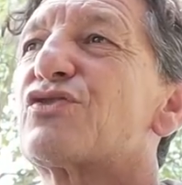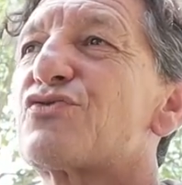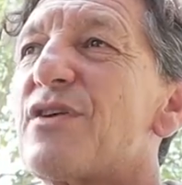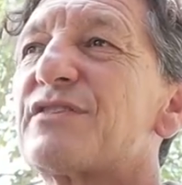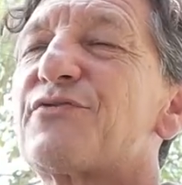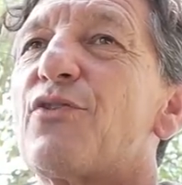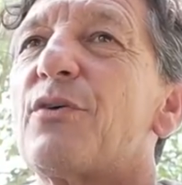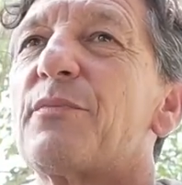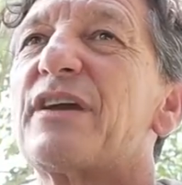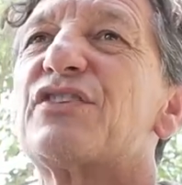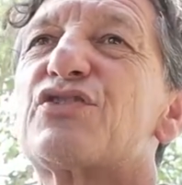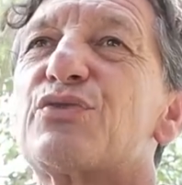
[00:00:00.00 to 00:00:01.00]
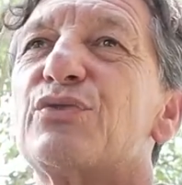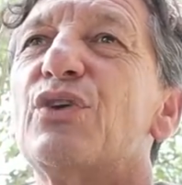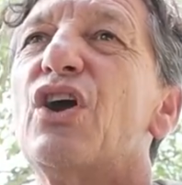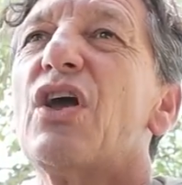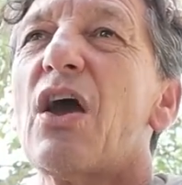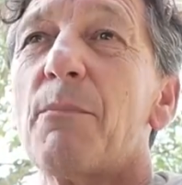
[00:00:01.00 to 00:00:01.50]
transformed
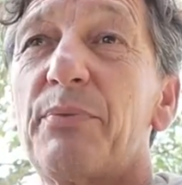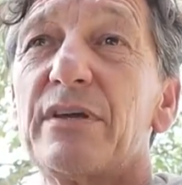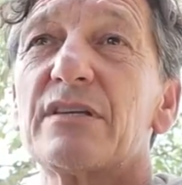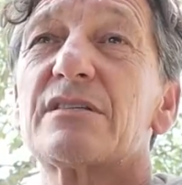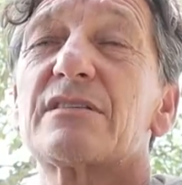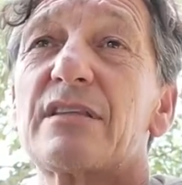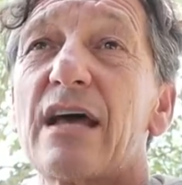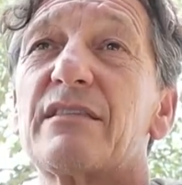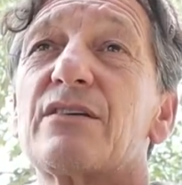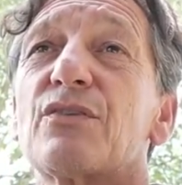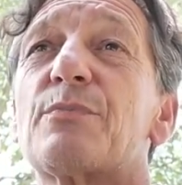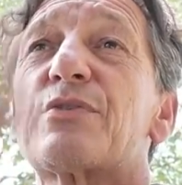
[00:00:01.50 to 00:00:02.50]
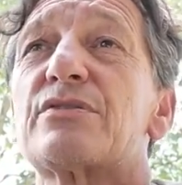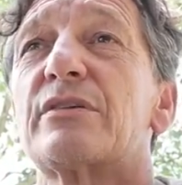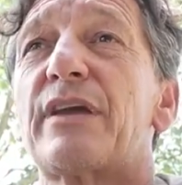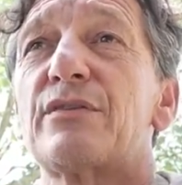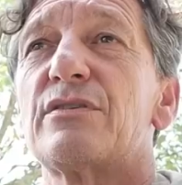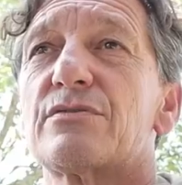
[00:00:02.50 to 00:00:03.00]
into a piece that the other
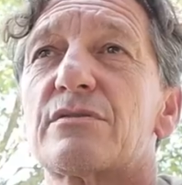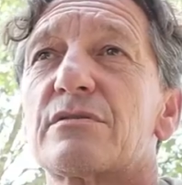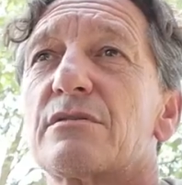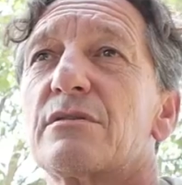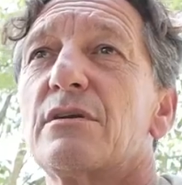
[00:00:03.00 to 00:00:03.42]
person can use.